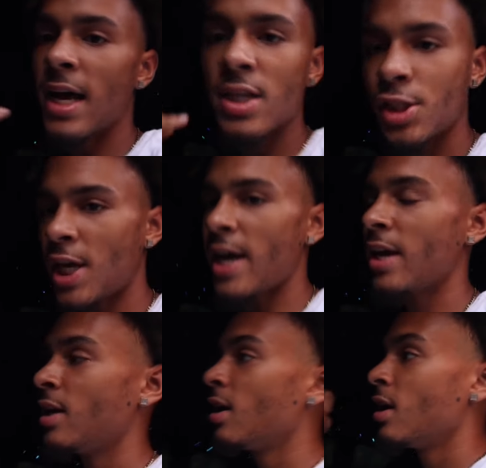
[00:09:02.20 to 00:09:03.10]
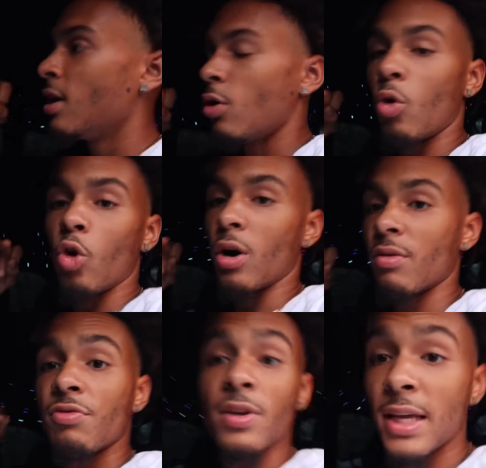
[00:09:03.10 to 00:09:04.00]
NJ, or
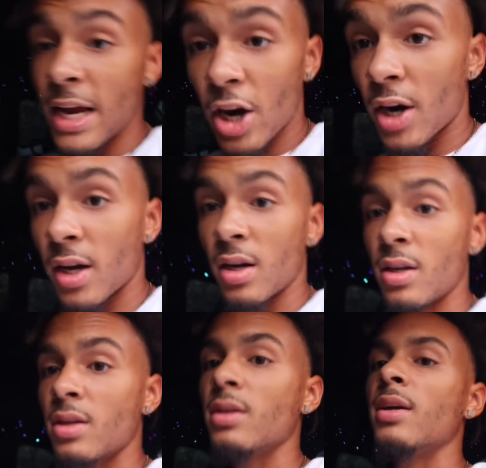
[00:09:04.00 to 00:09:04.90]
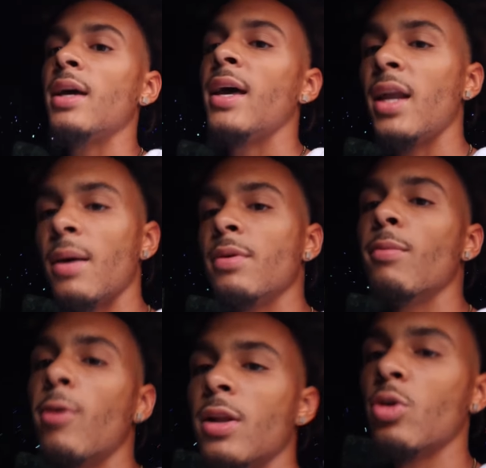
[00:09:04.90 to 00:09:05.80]
Philly area, hit up your
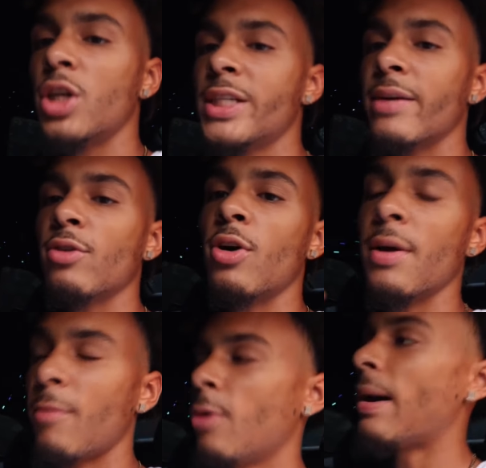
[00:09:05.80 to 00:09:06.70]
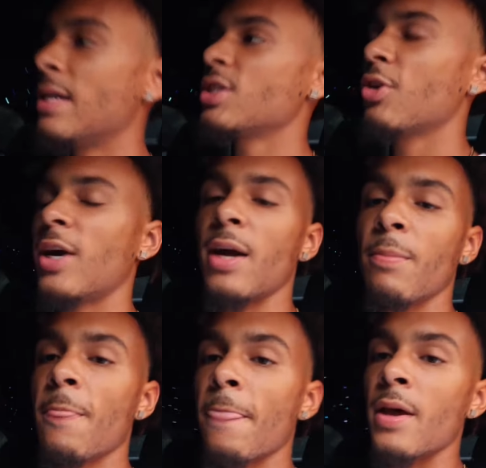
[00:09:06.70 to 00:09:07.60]
boy lorShift on my Instagram.
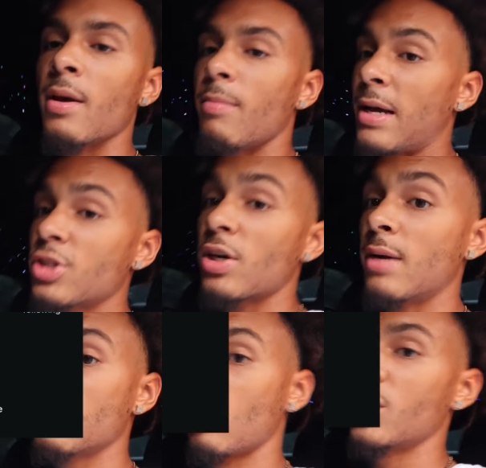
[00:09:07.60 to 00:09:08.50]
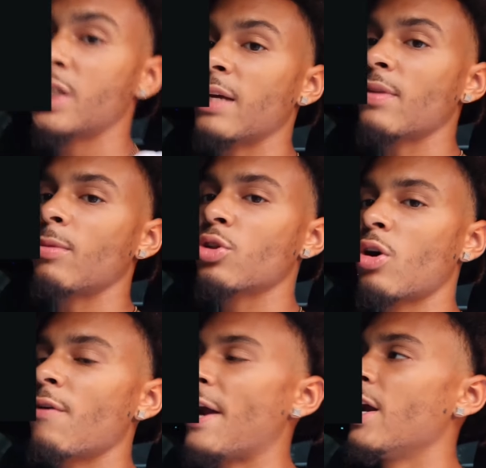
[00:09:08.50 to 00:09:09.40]
My Instagram's lorShift. I'm gonna
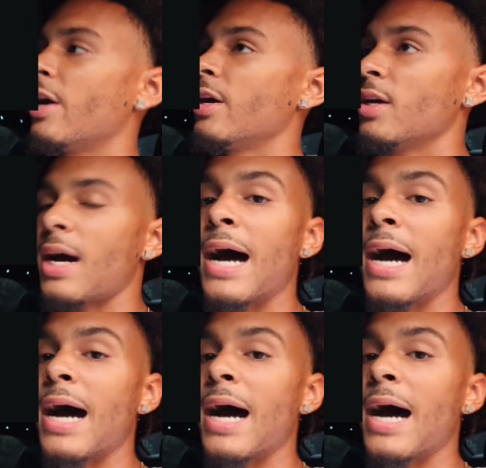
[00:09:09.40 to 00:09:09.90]
throw it right here.